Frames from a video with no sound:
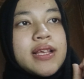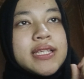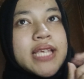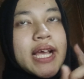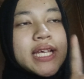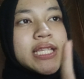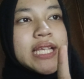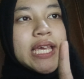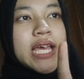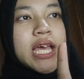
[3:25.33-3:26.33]

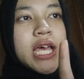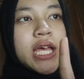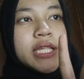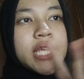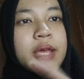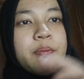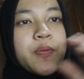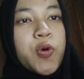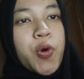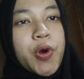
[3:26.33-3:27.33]
Secondly, they
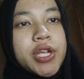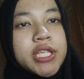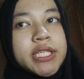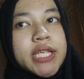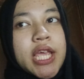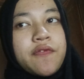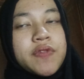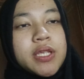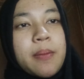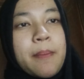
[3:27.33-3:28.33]
poured
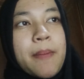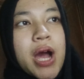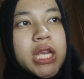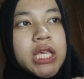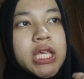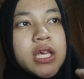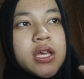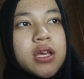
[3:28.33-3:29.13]
saved money